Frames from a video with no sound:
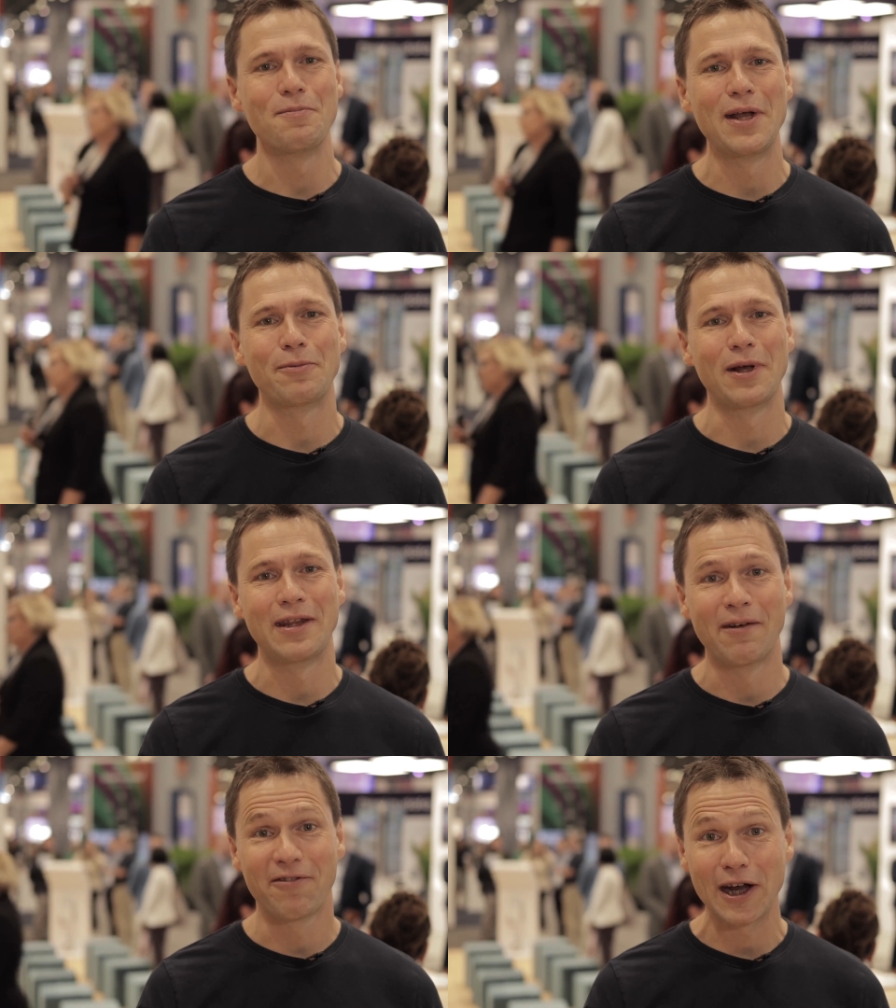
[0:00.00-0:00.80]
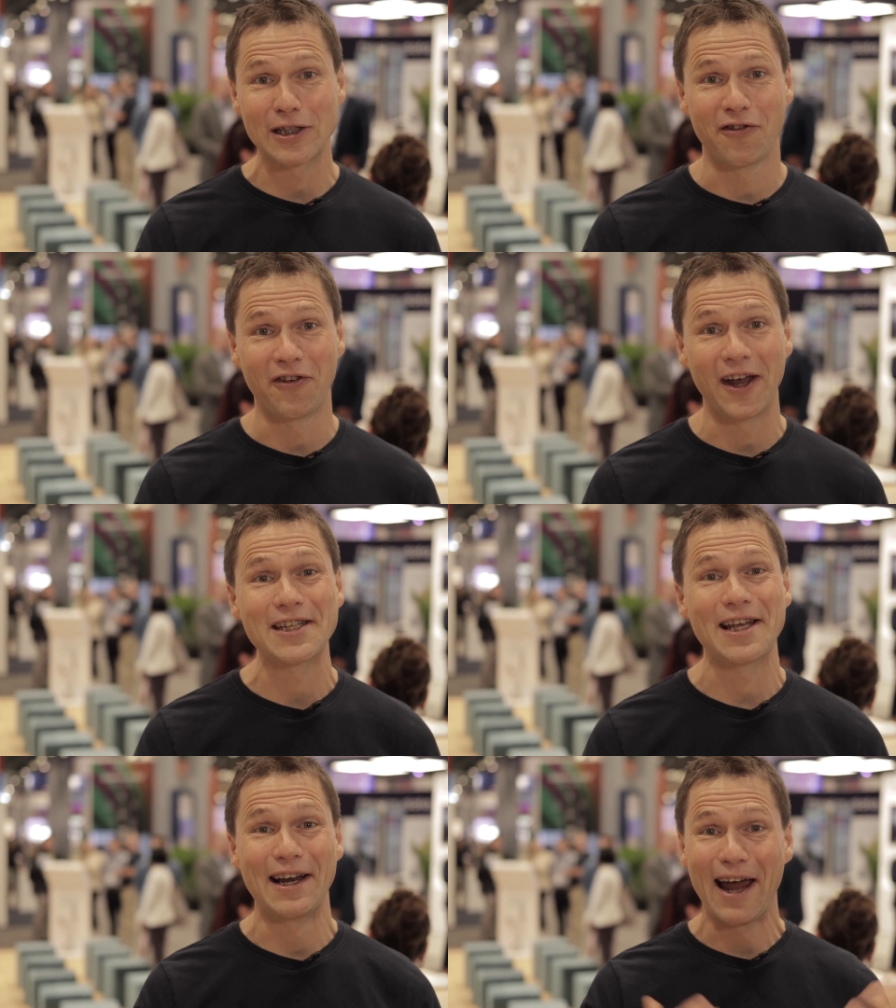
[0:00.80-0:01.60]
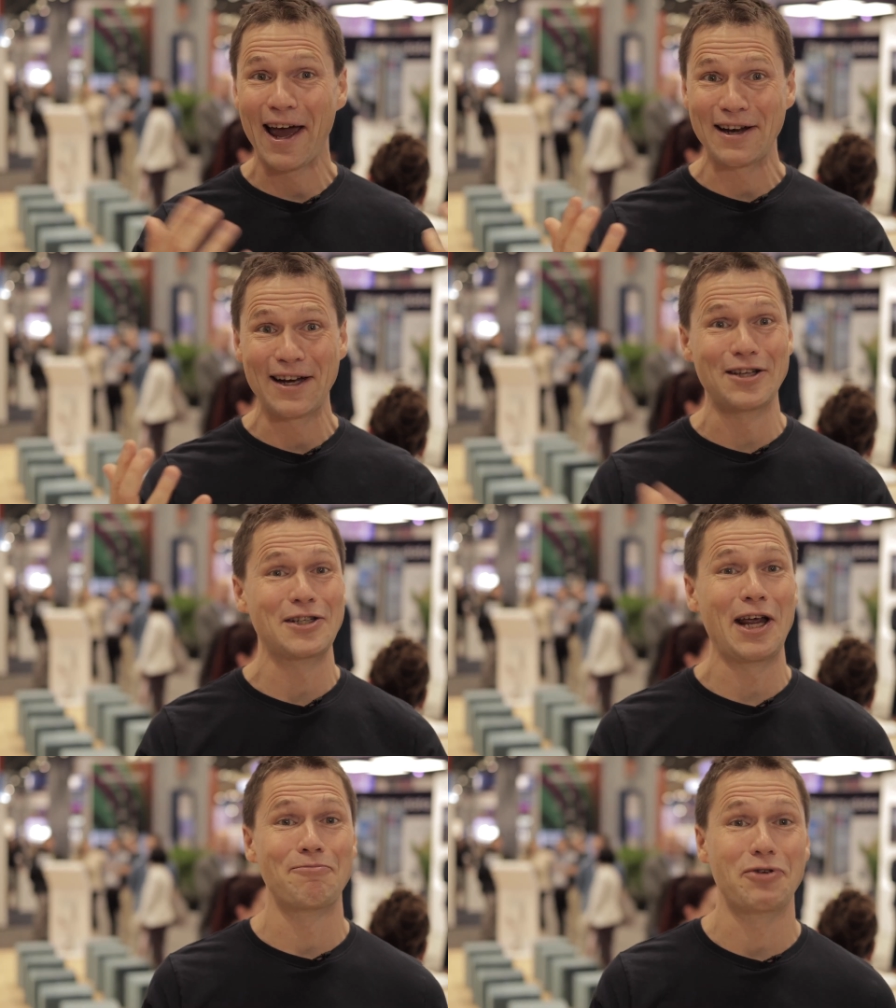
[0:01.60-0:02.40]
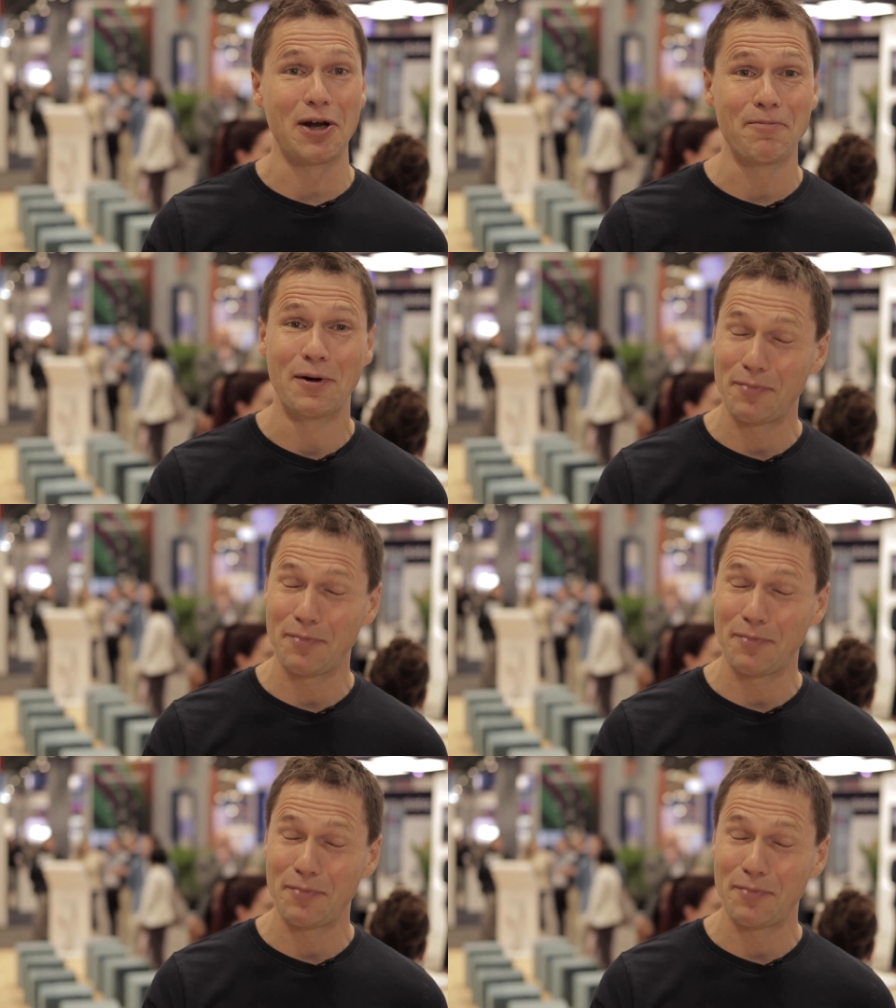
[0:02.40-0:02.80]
meet with them face to face and, and in the same trip,